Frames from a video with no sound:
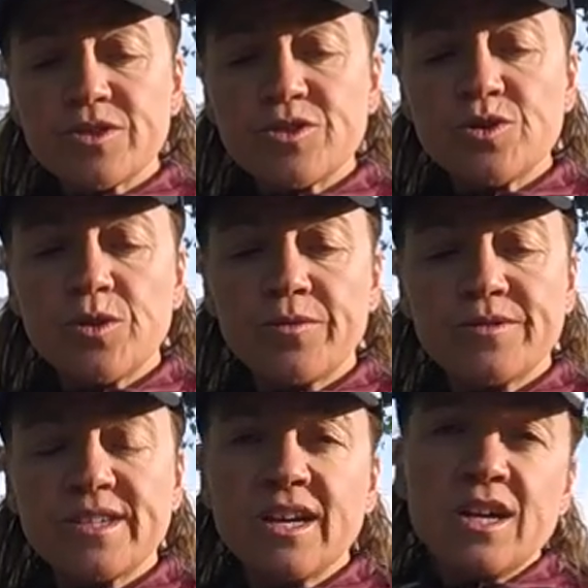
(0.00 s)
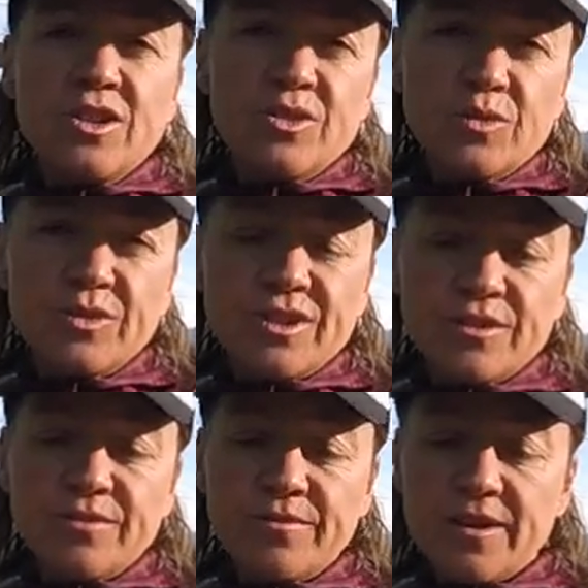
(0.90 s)
soft sort
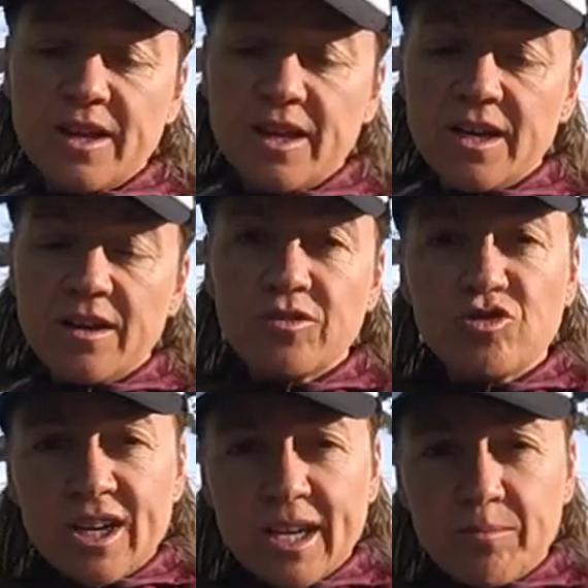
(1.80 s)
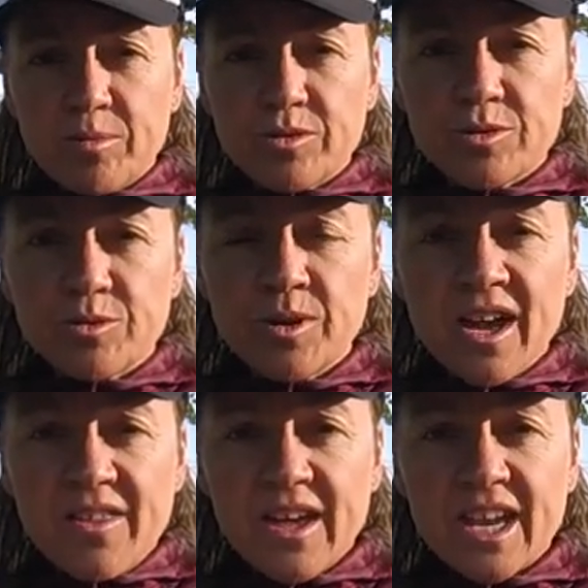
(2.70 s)
of drinking bottle,
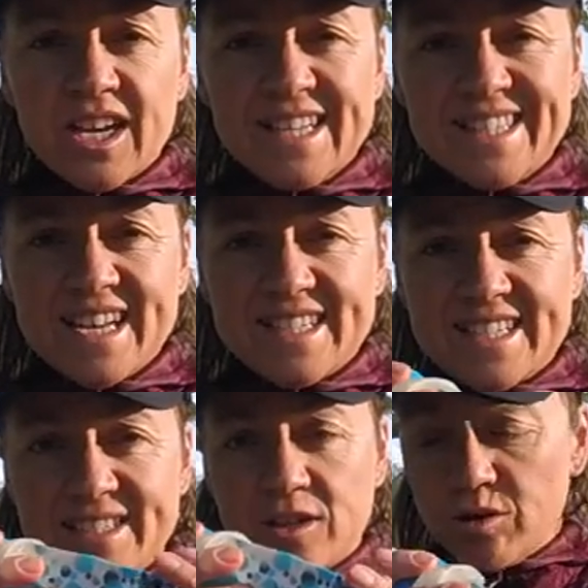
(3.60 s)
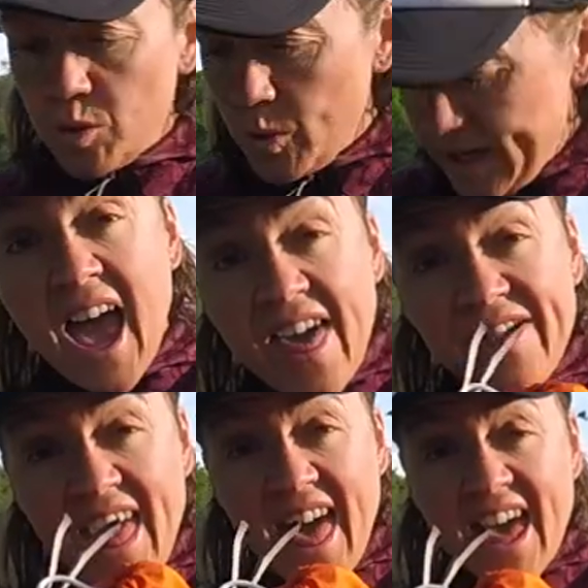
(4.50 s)
then it condenses a lot quicker.
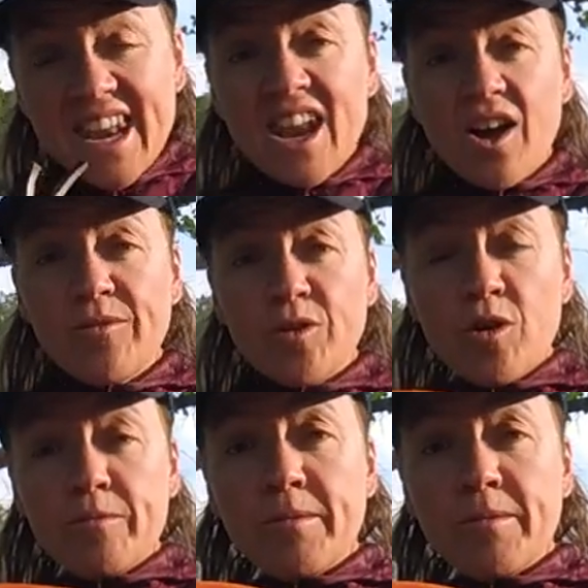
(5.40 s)
And then I've got